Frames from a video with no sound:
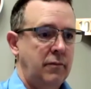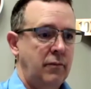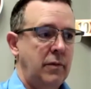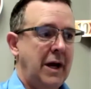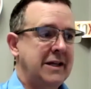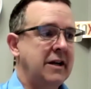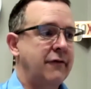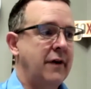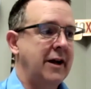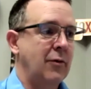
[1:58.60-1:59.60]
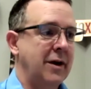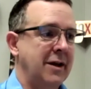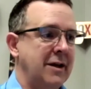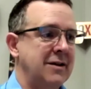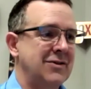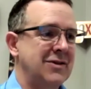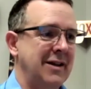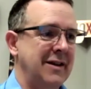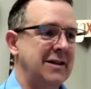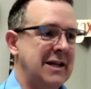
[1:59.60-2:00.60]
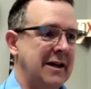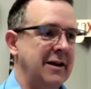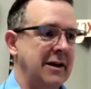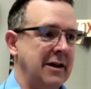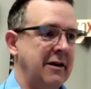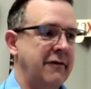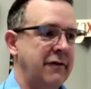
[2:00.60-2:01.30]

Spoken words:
identifying what it is and then telling enough